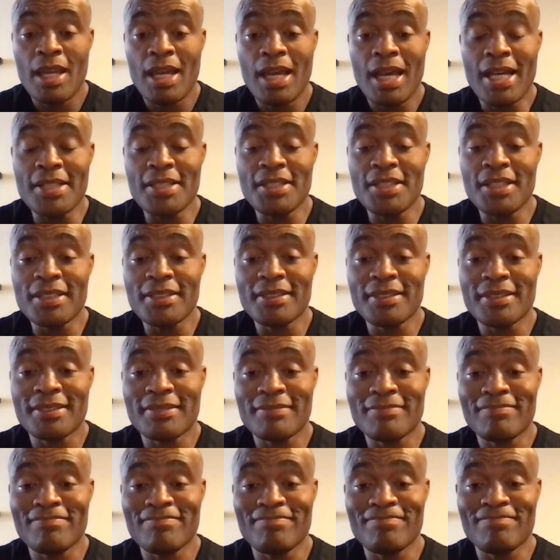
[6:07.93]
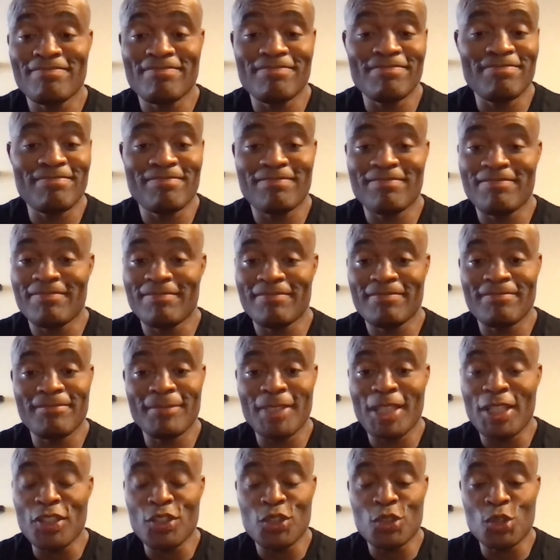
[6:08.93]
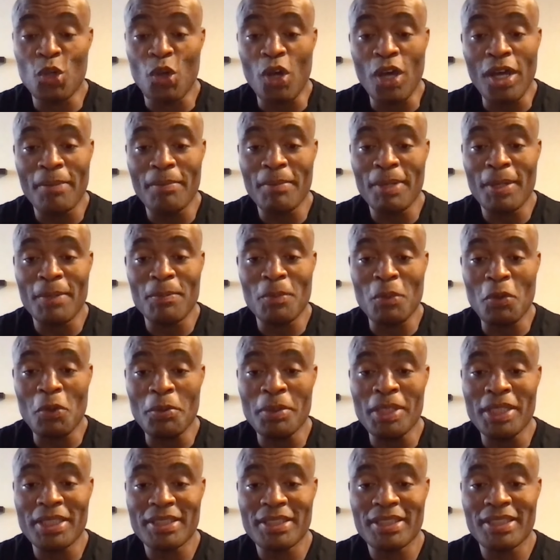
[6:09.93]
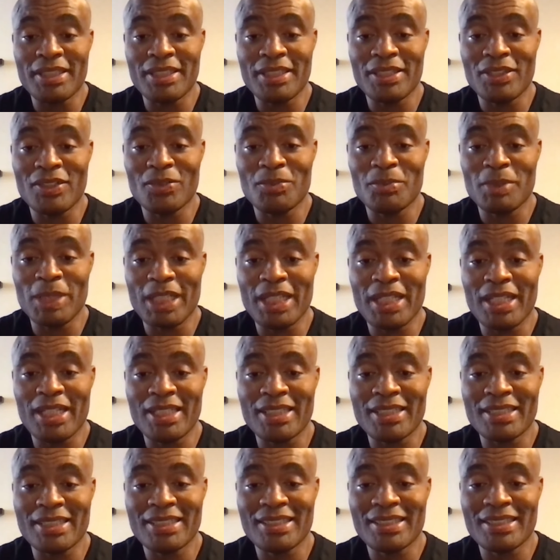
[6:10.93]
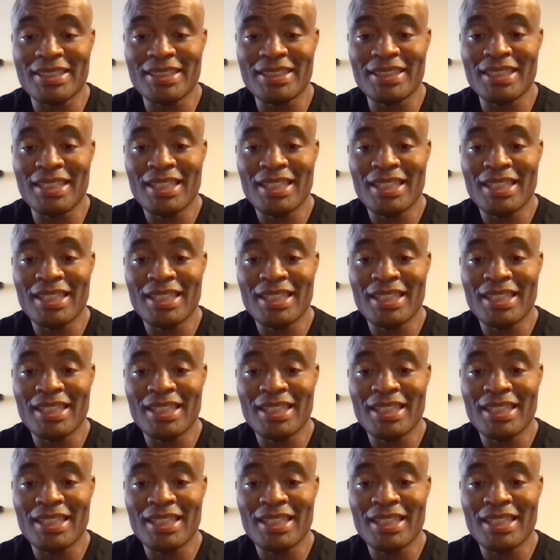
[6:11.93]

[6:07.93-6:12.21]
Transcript: I just enjoy my moment, because